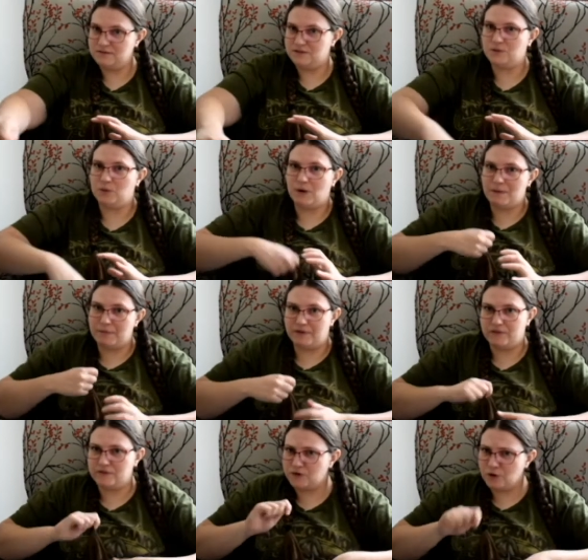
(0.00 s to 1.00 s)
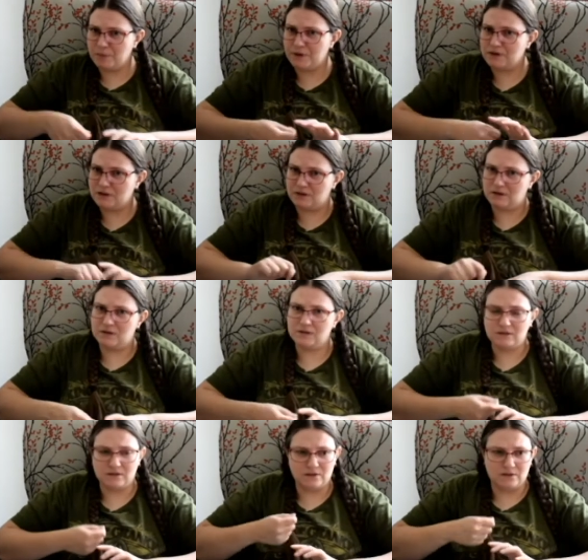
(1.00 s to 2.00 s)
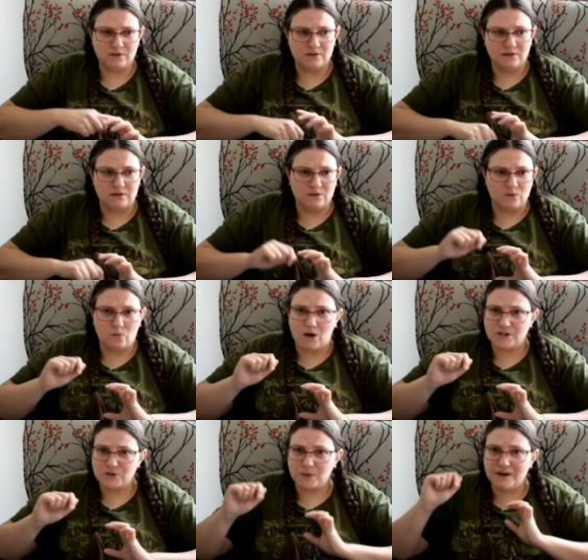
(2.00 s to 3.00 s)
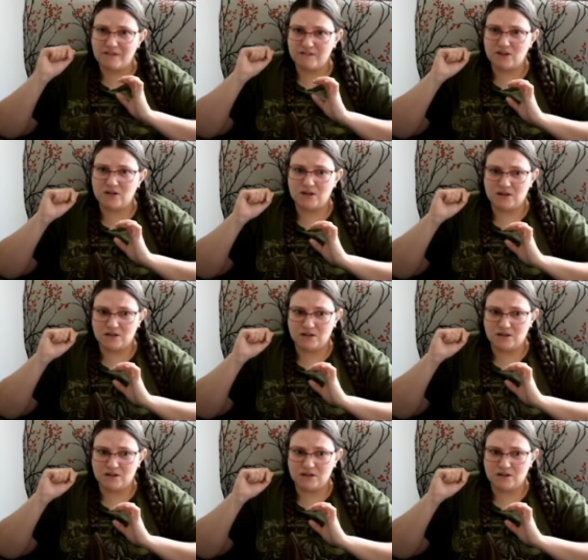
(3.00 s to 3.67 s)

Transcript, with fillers: do a wipe on the soap, and then wash whatever.